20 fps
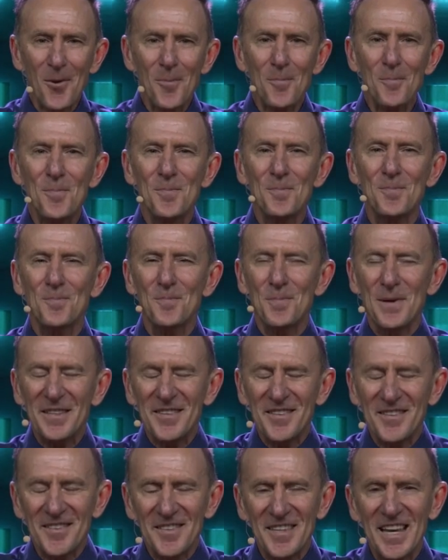help
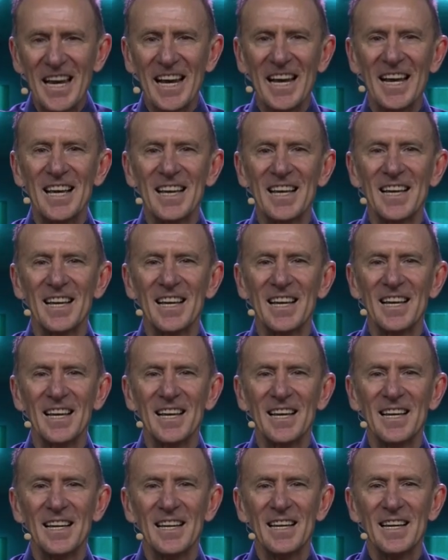but think
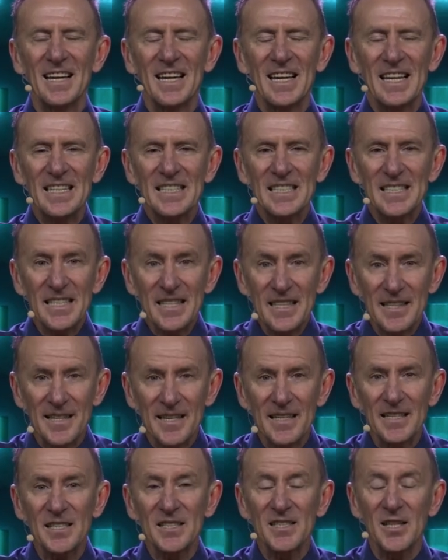isn't
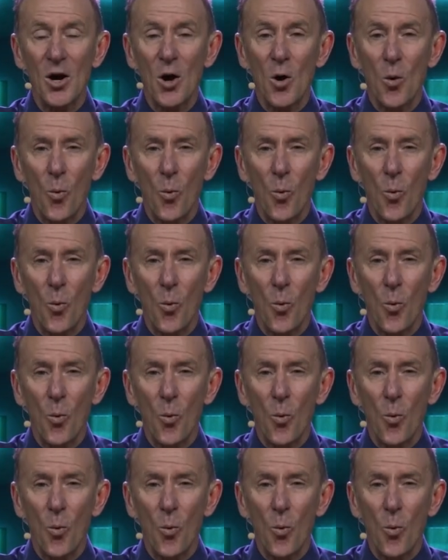this